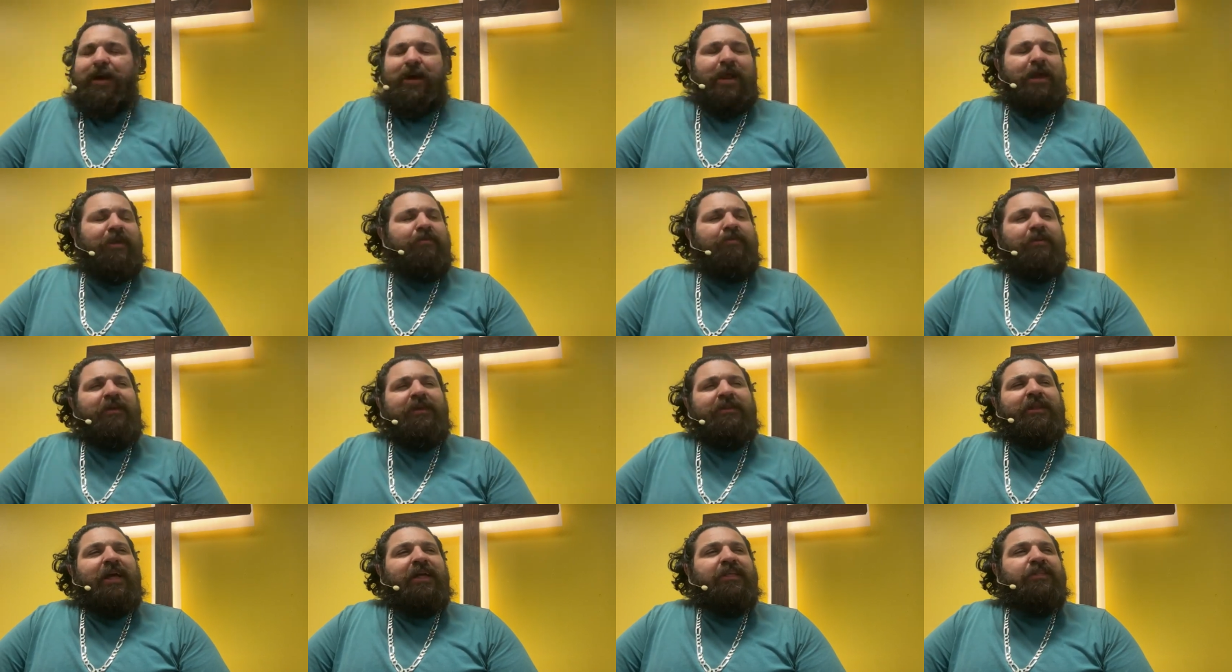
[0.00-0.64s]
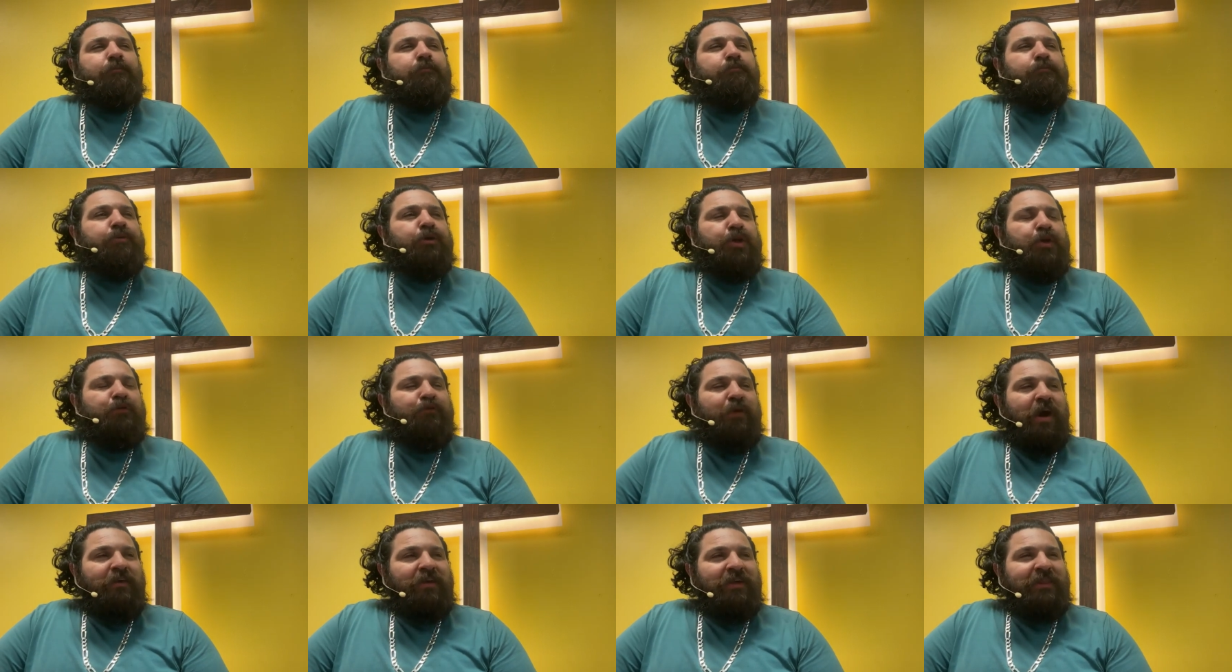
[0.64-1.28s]
And I think that's
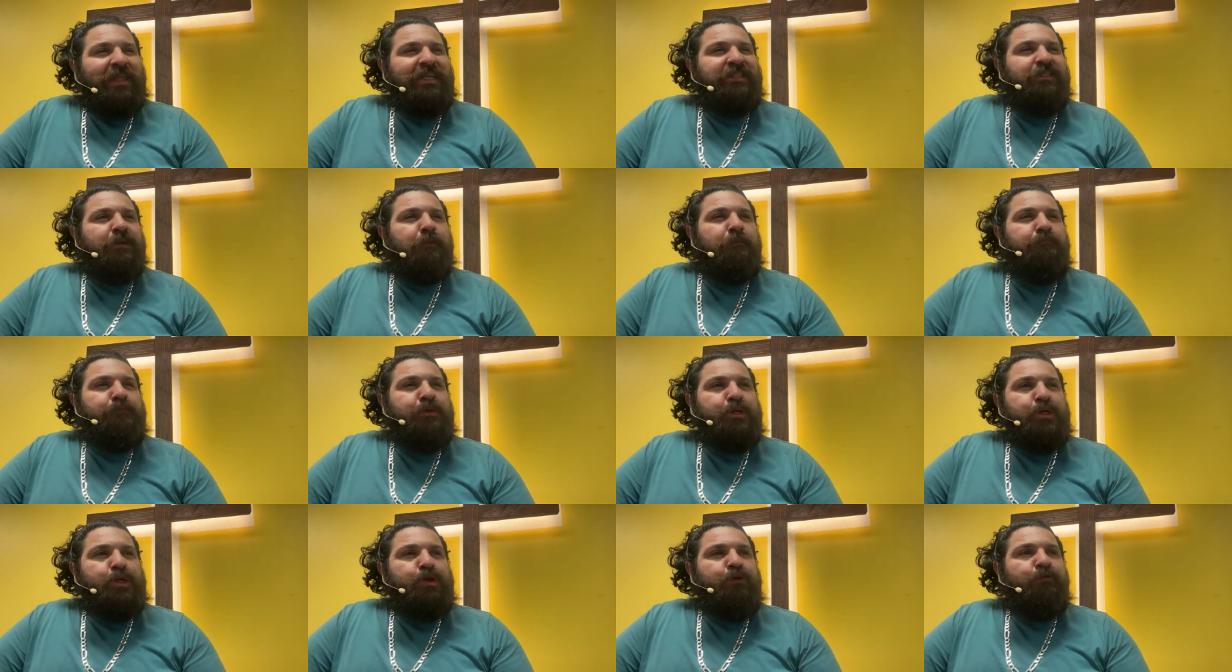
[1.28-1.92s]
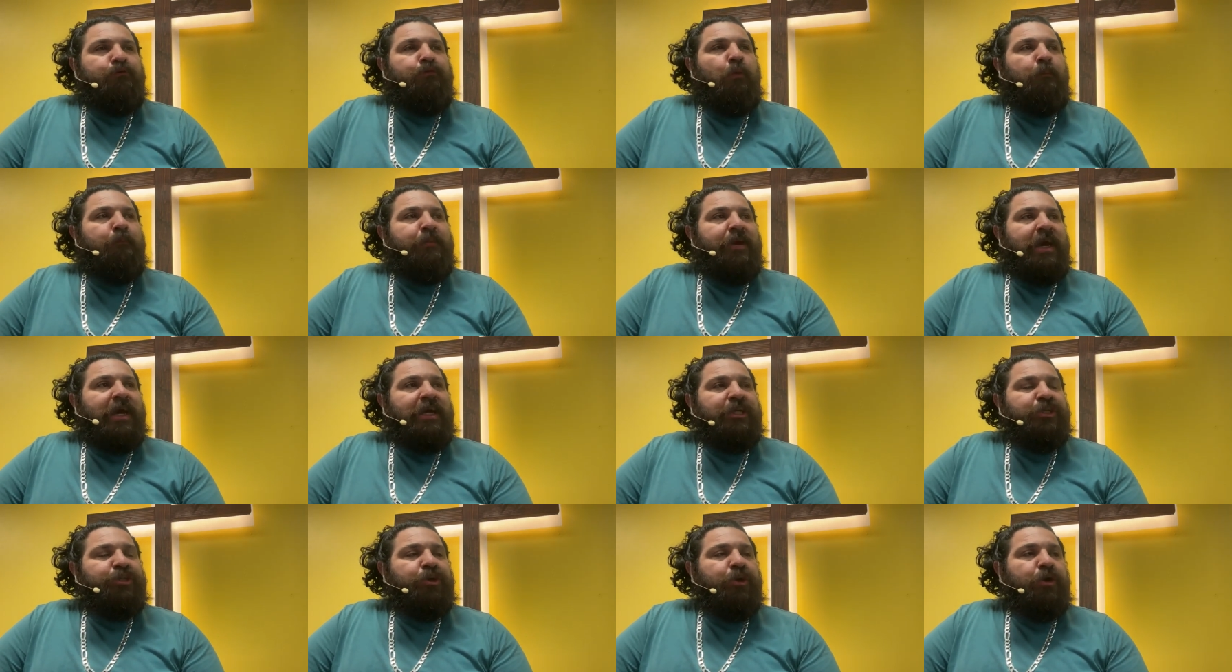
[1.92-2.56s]
beautiful. I think that's a beautiful
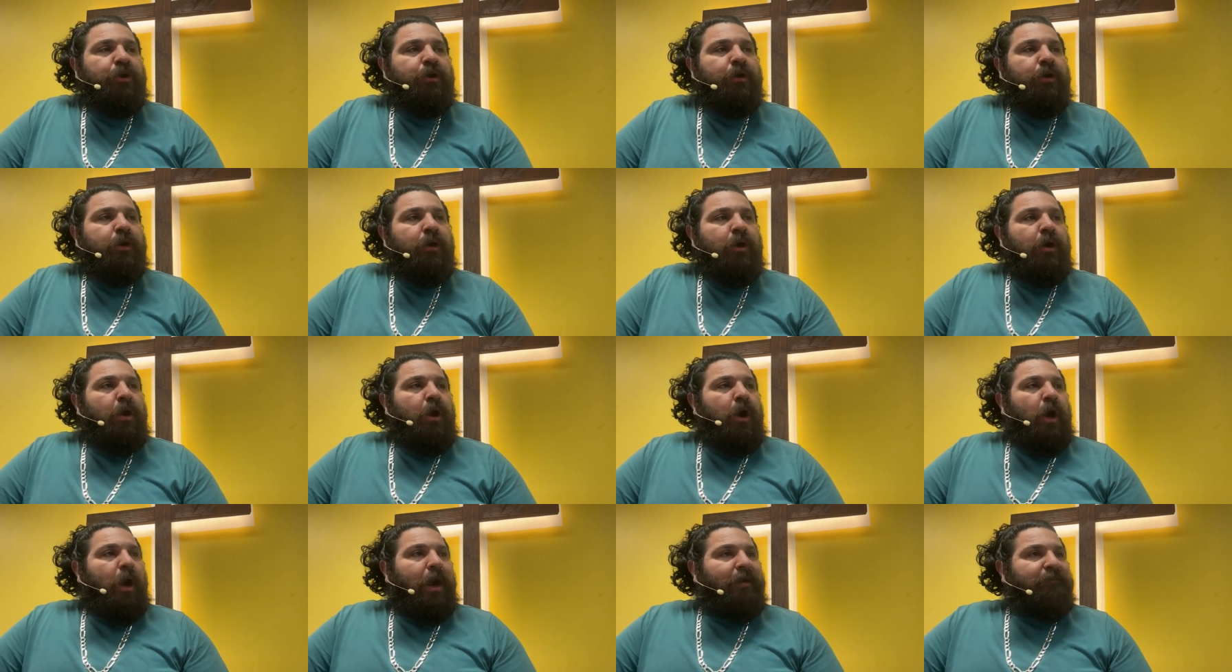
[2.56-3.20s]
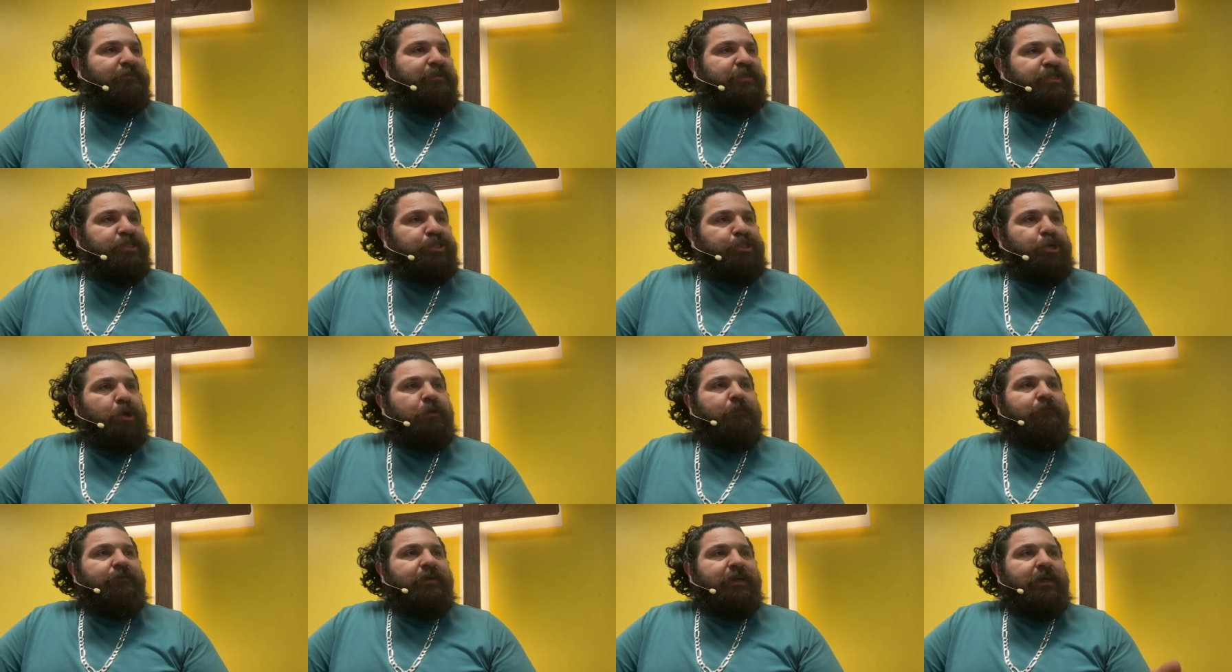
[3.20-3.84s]
picture of
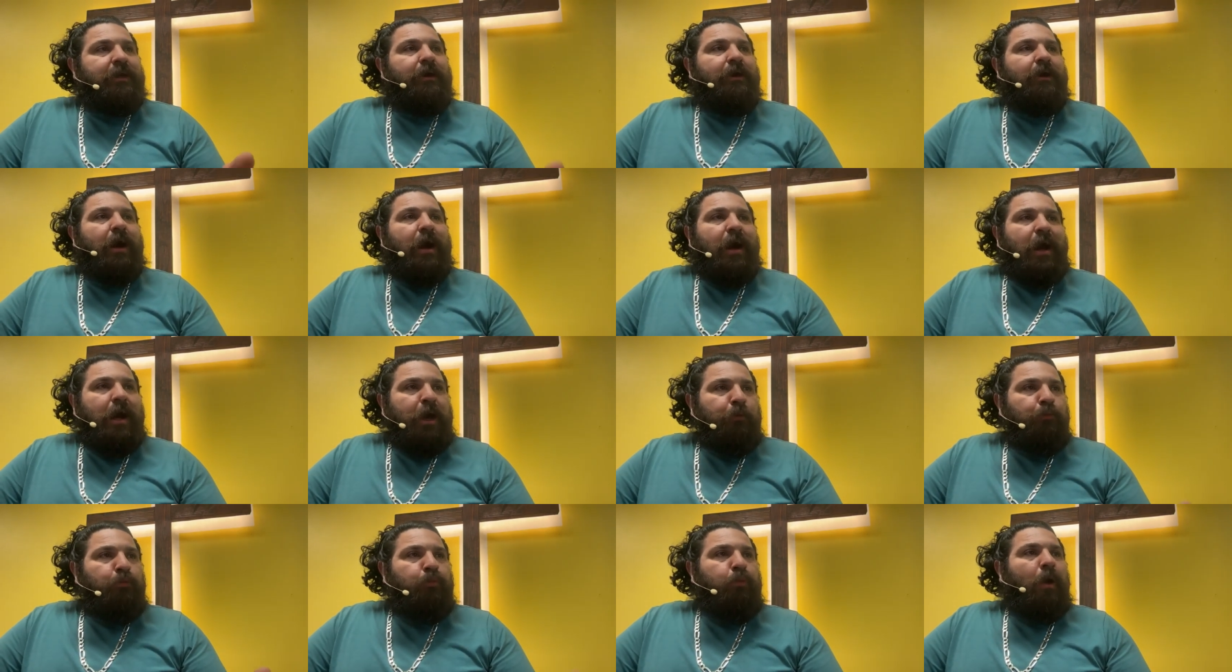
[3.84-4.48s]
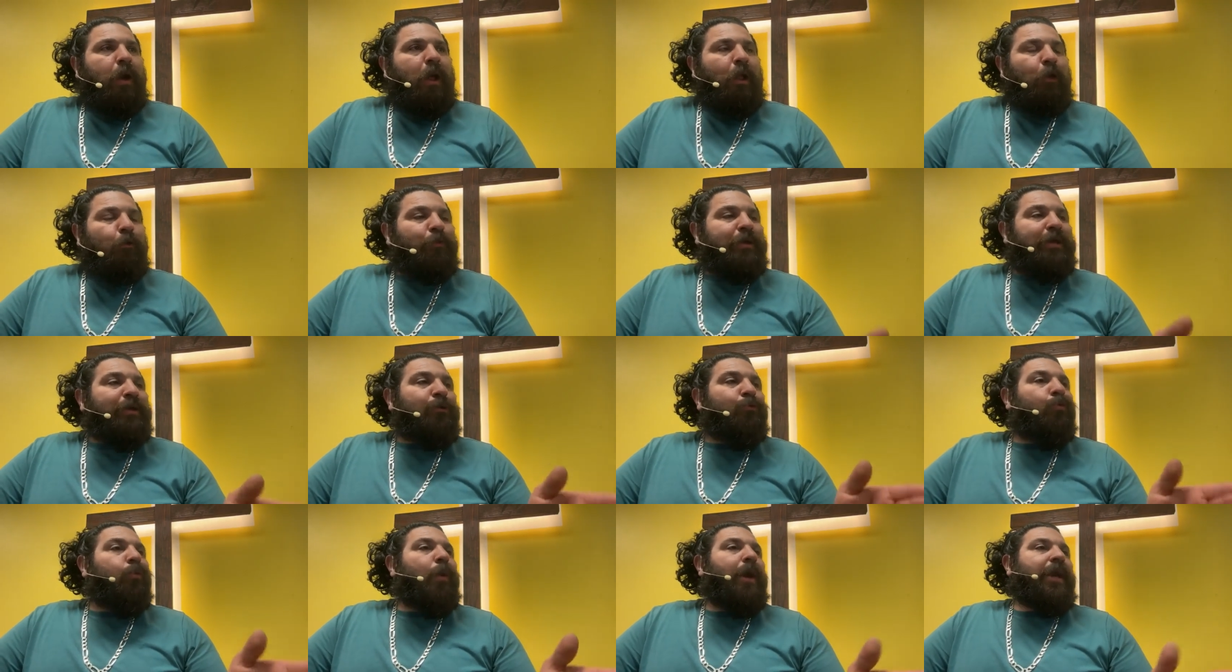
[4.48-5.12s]
serving God while
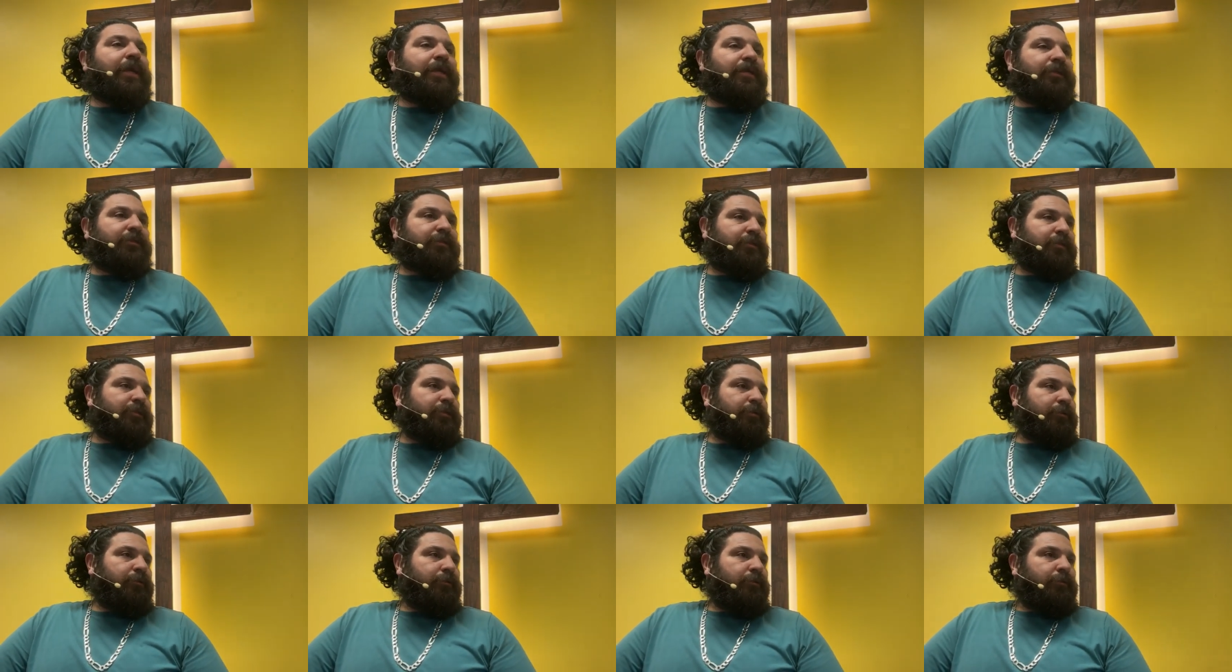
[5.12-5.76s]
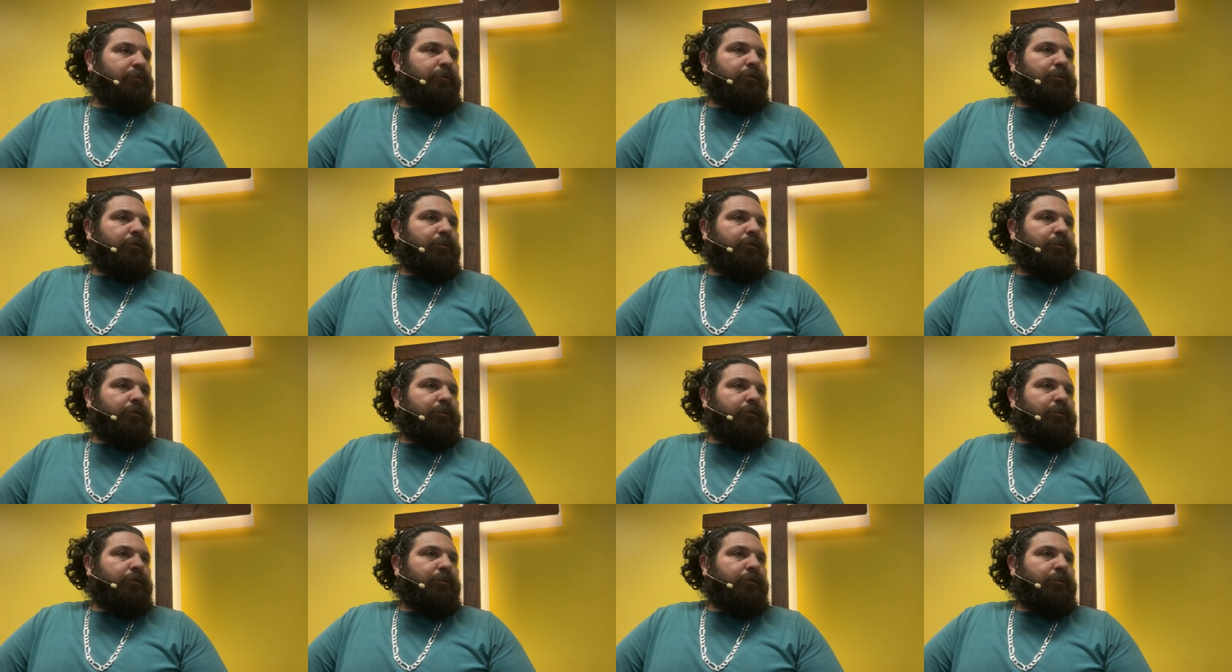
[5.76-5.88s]
we wait.